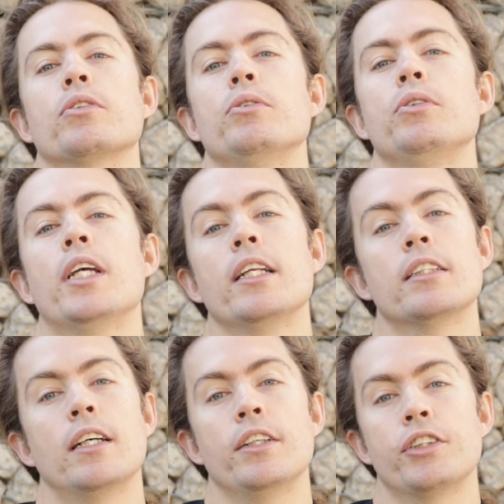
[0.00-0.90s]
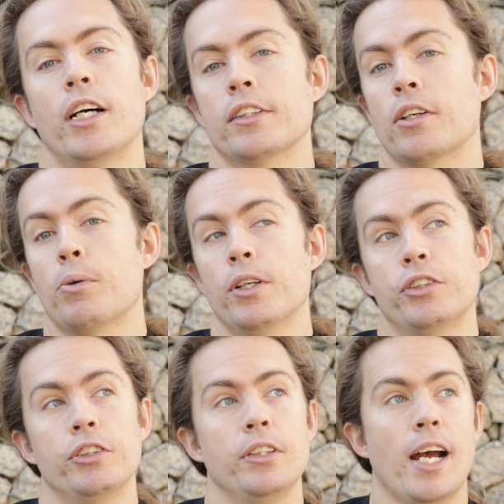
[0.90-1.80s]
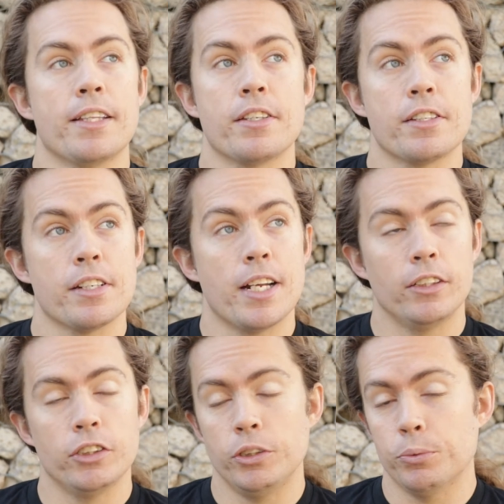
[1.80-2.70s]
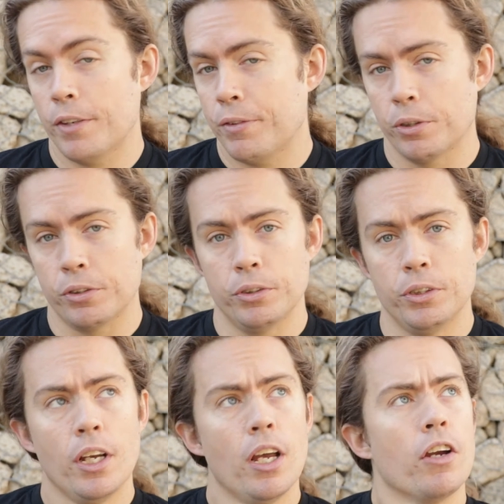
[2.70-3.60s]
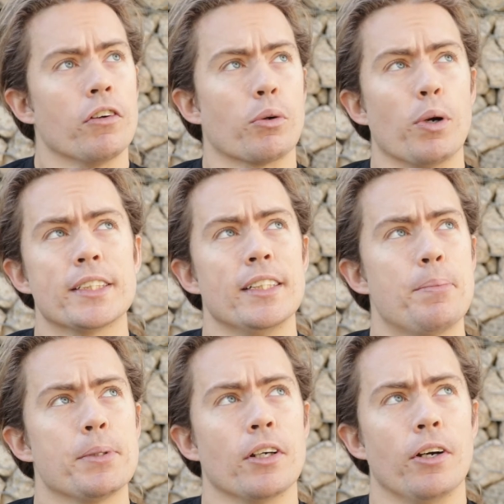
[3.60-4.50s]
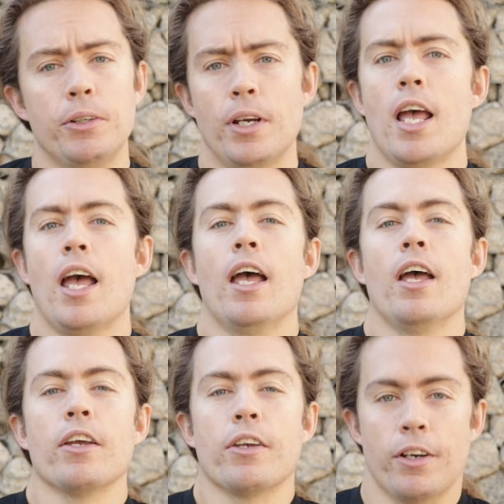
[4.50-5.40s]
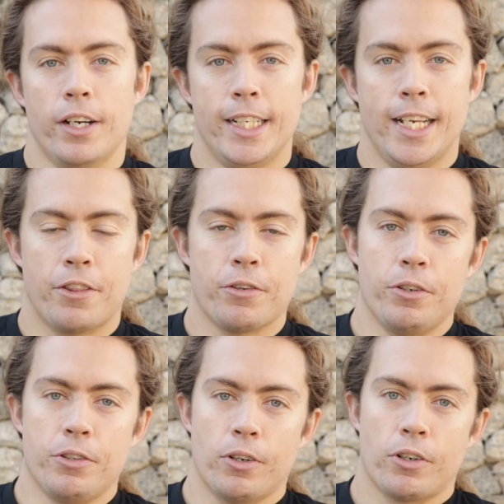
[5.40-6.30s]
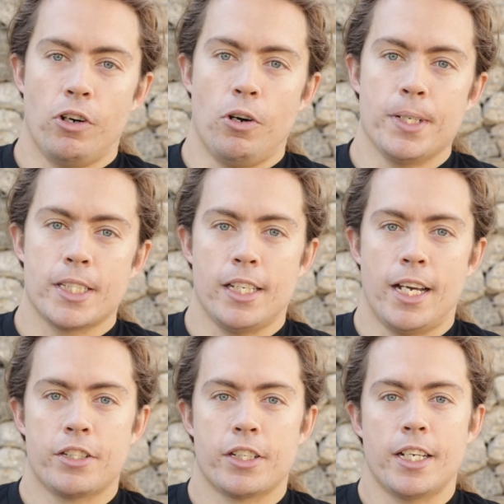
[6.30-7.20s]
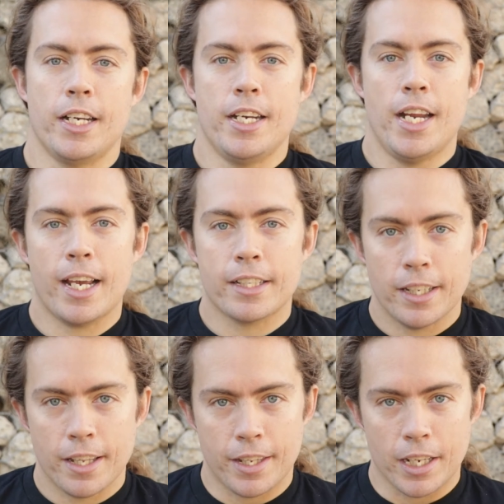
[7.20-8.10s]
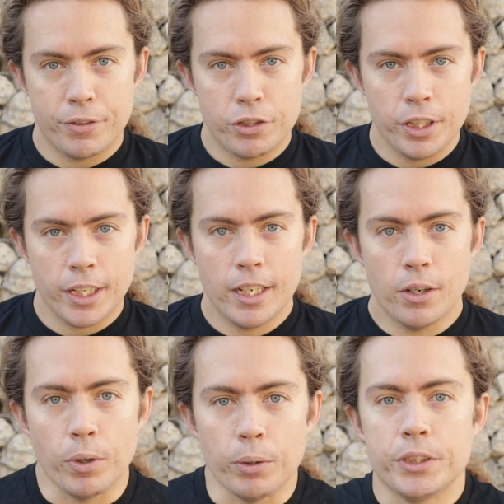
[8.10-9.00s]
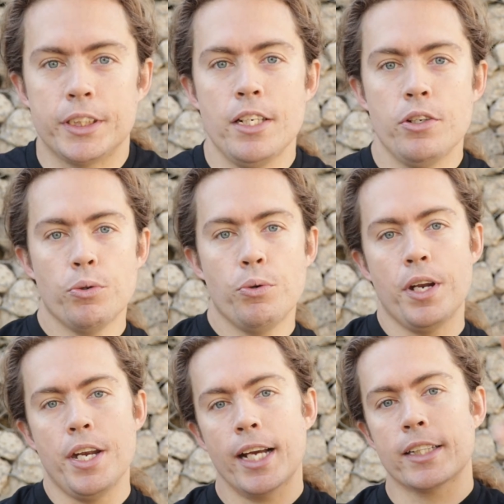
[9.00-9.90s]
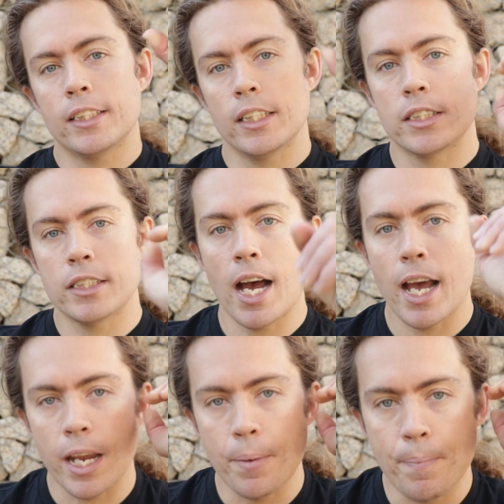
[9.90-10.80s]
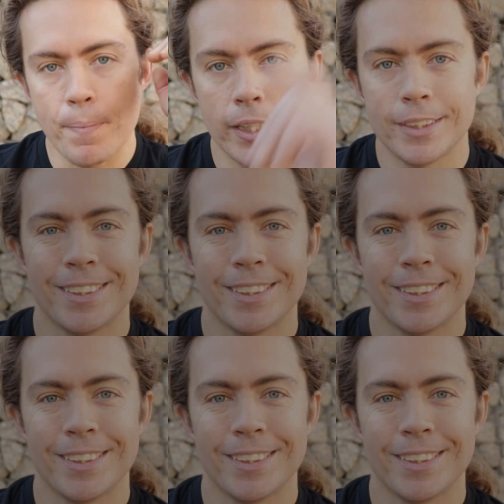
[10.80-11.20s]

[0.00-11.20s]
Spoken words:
to get in touch, ask a question, add to this analogy, whatever you want to do, request an episode, go to ideanthro.com/connect. Thank you for tuning in. We will see you next time.